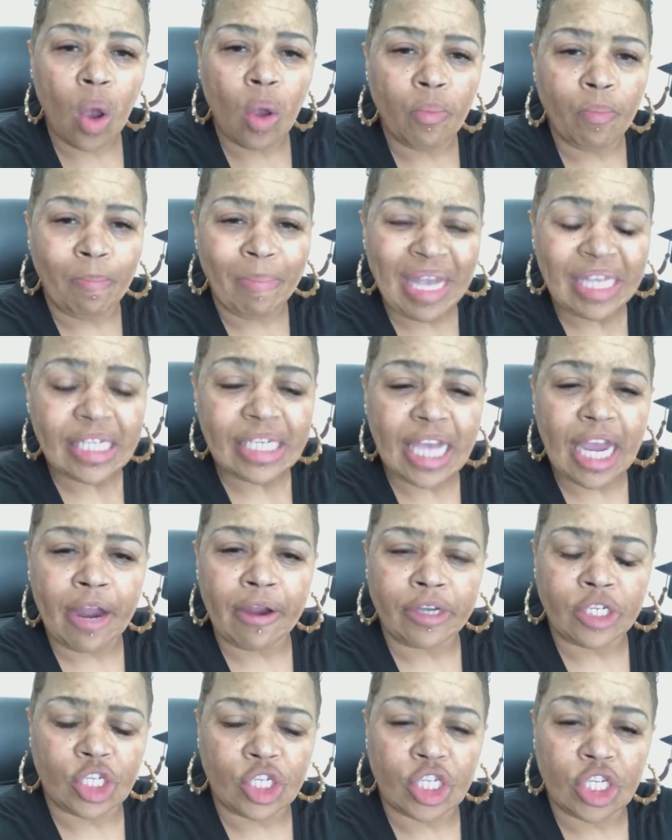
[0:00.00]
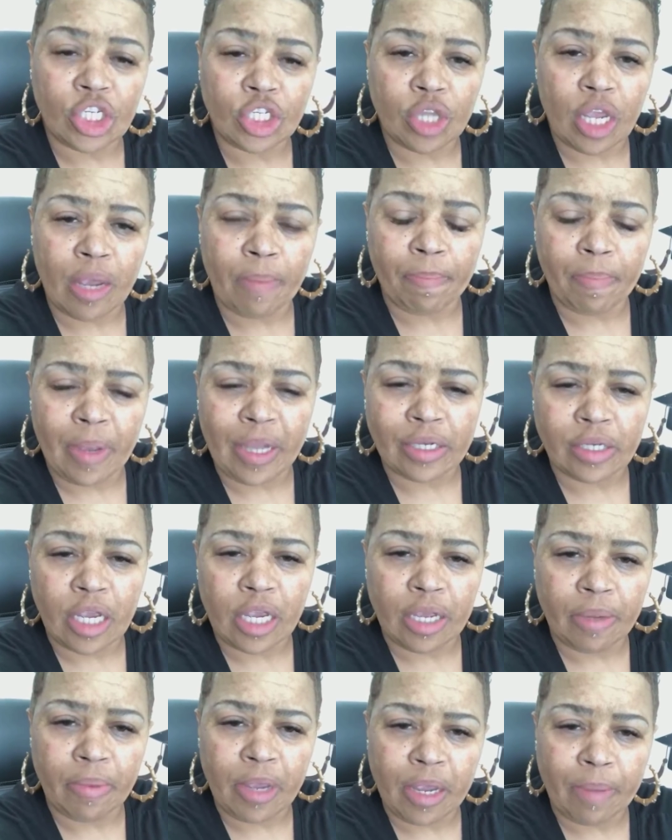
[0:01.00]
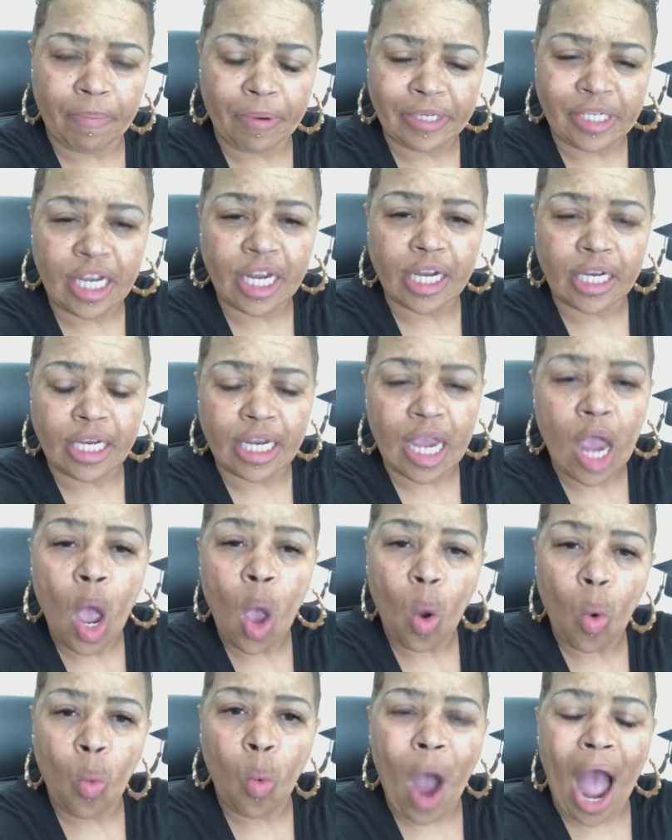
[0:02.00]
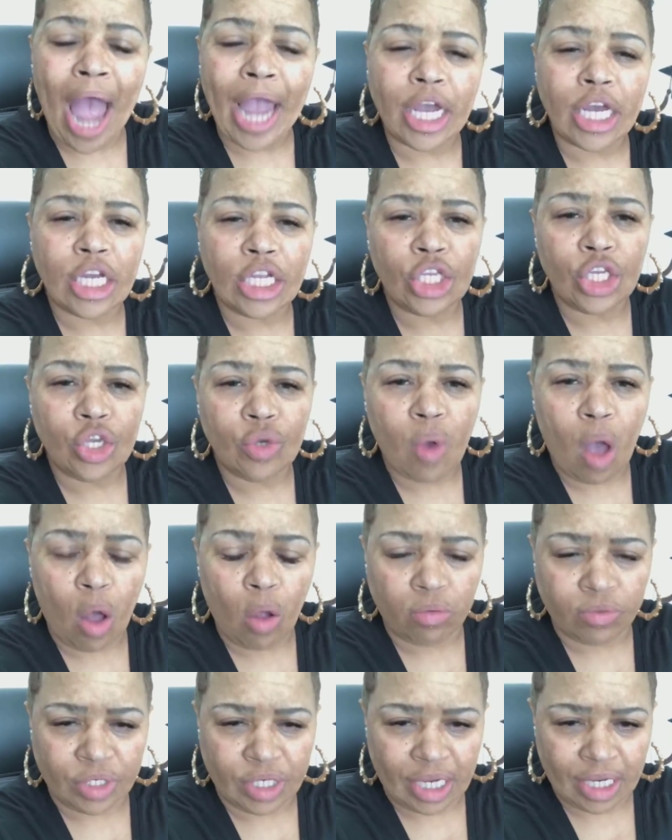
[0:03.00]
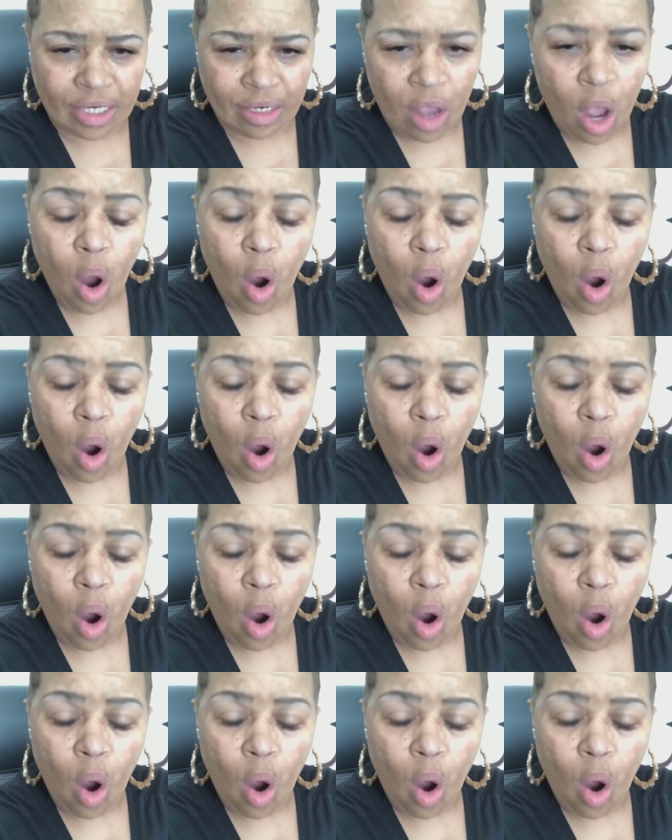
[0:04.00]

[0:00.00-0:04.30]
Miscarriages in particularly, why couldn't you hold it?